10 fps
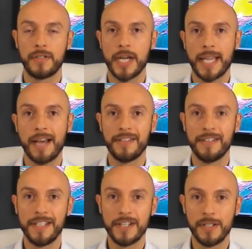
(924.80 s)
check out
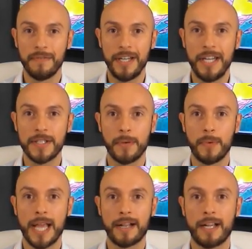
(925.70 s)
the additional videos that
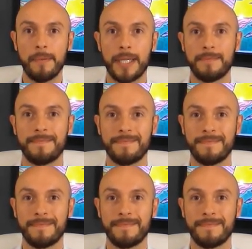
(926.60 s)
we got coming.